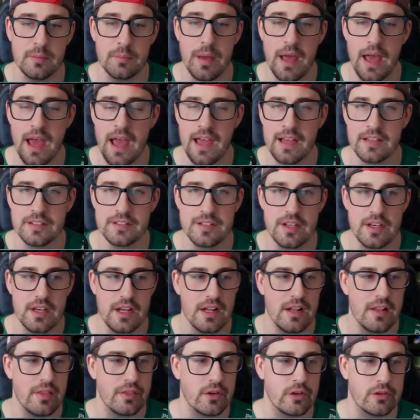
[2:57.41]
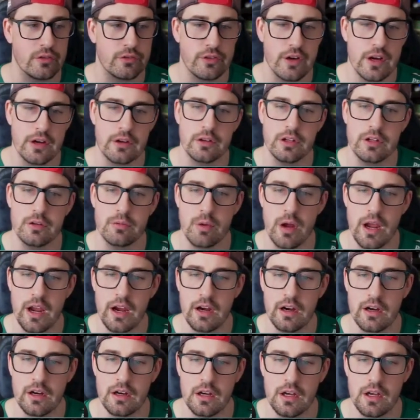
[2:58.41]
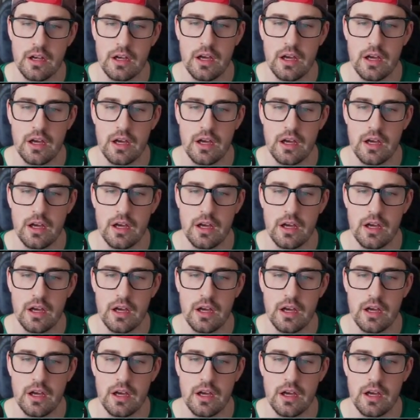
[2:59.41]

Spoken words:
packs. They're fairly rare.